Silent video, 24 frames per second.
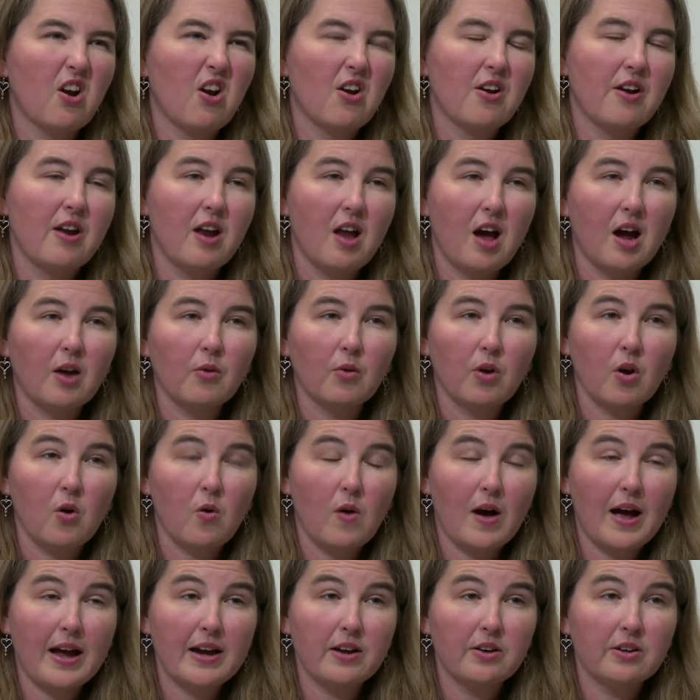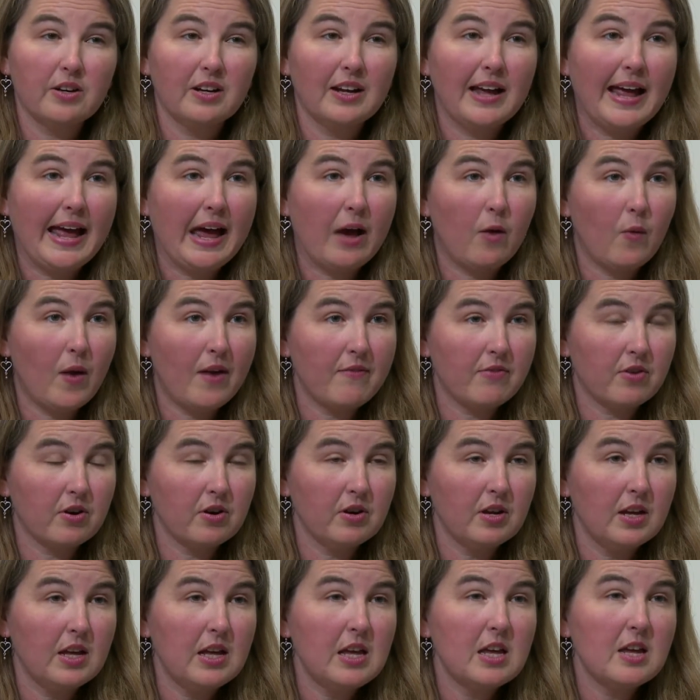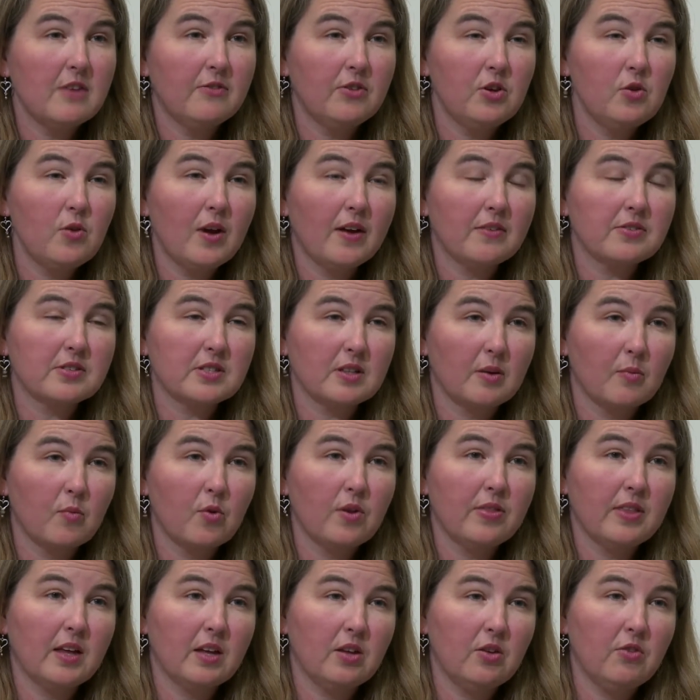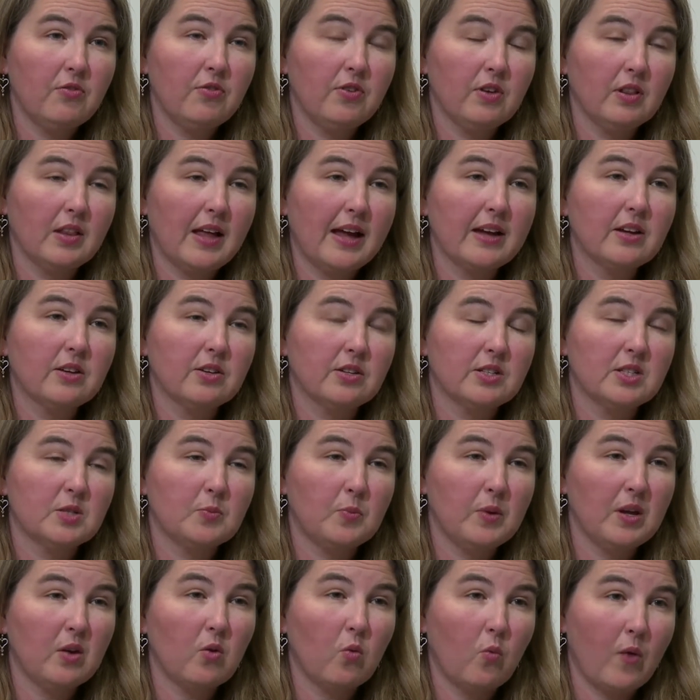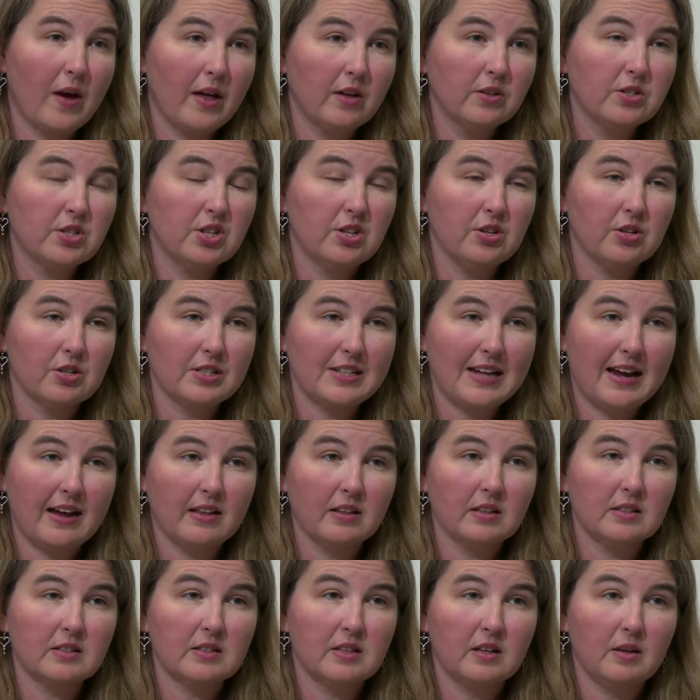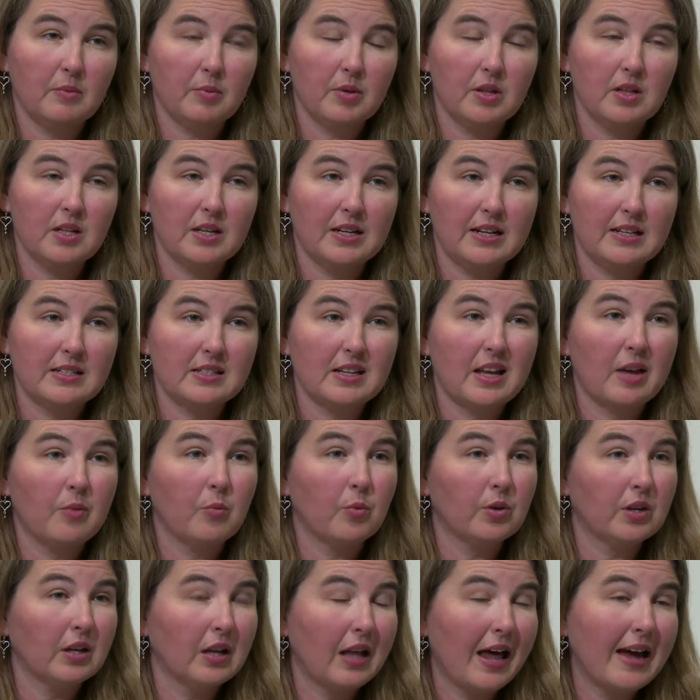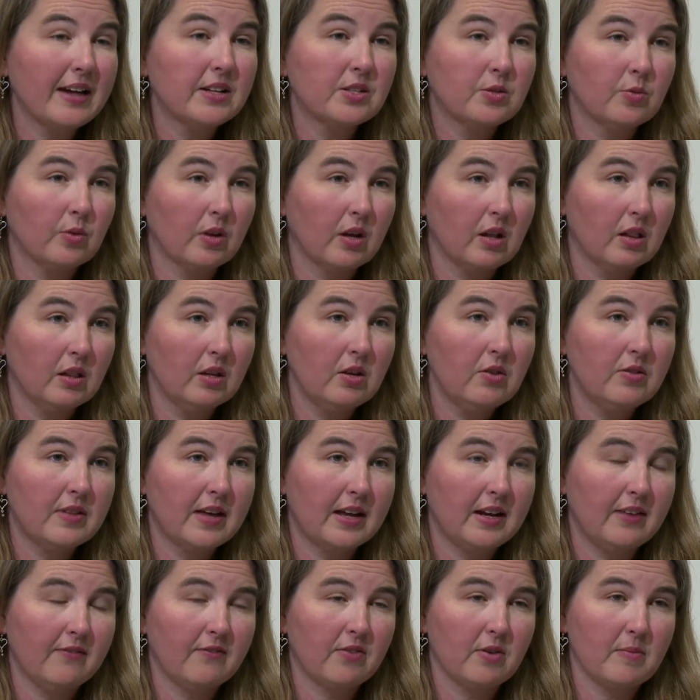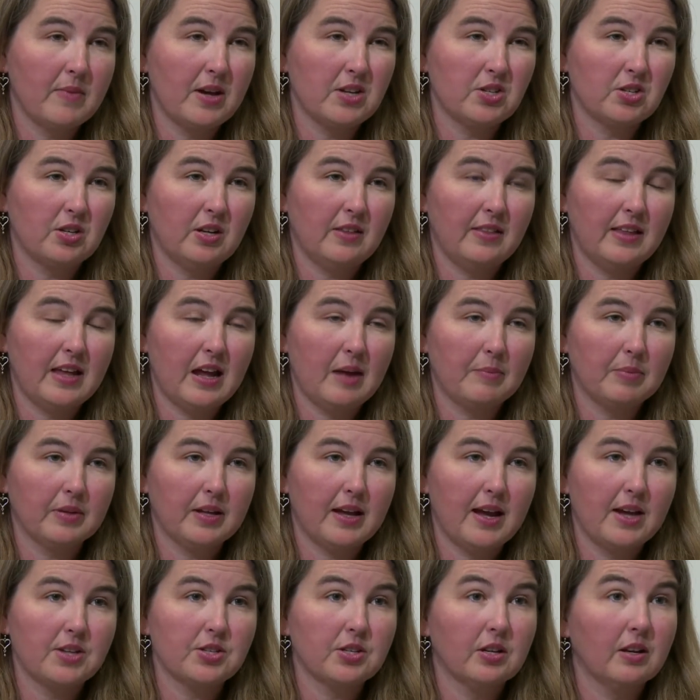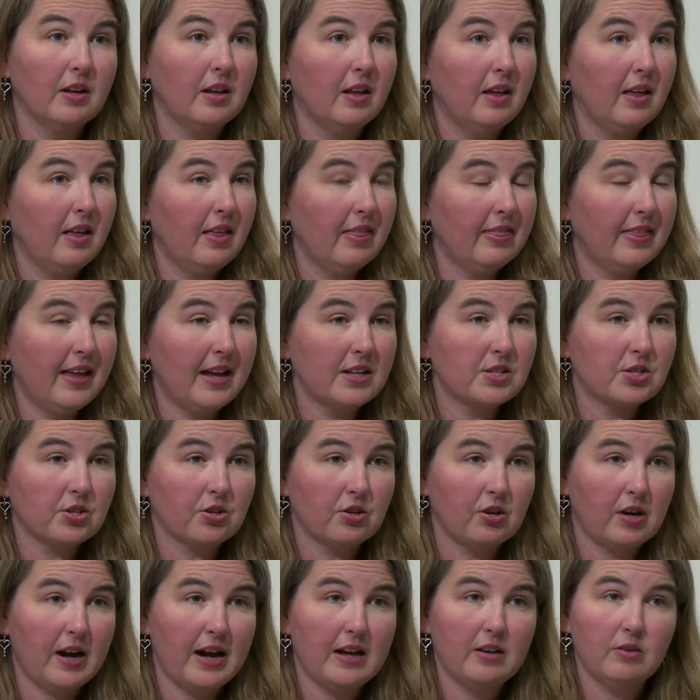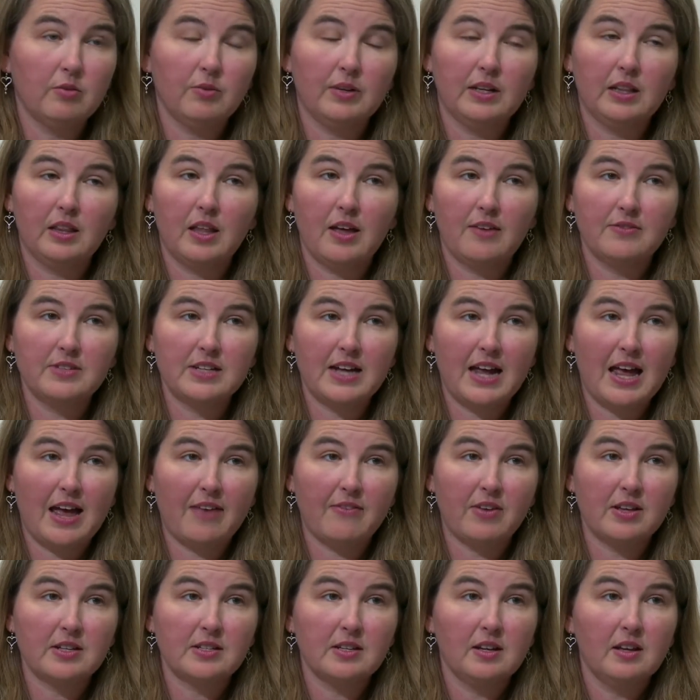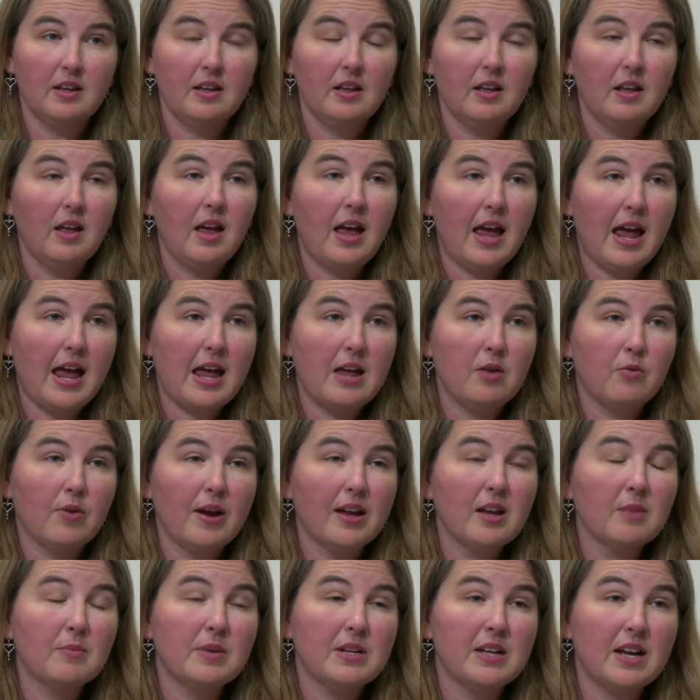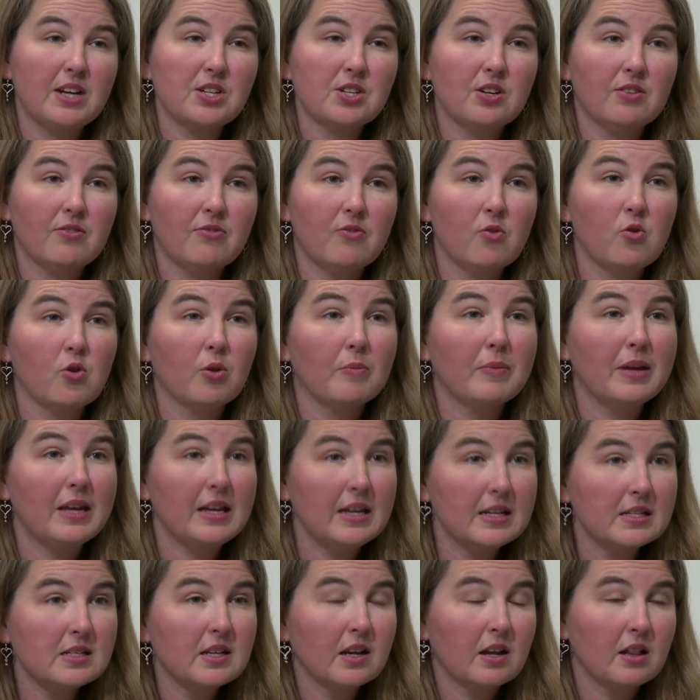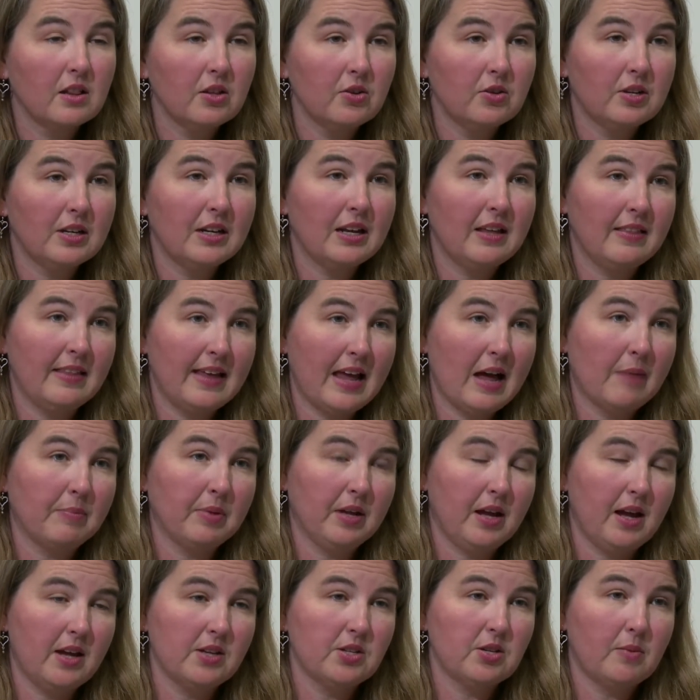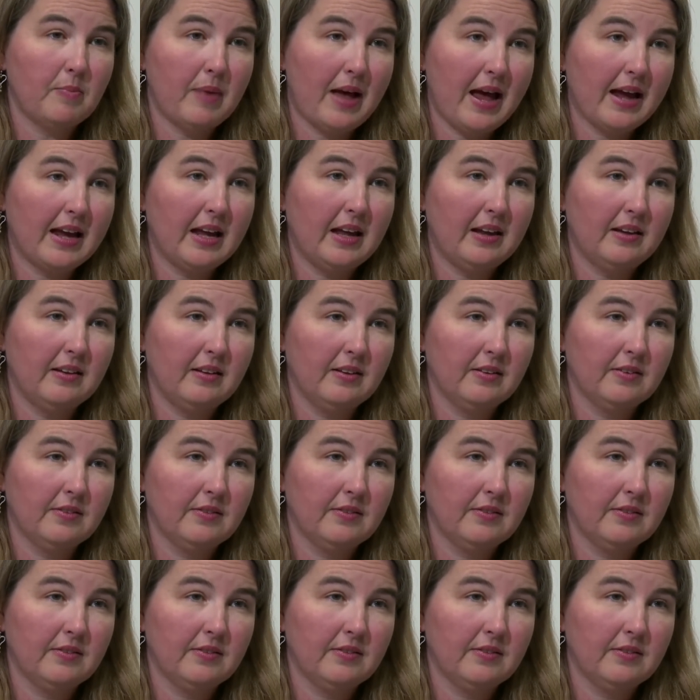are not required. However, if you have someone that you feel like could speak well to your talents and abilities and would like to include that information in the application, that's great. We'd love to have it. A recommendation form is included in the application packet.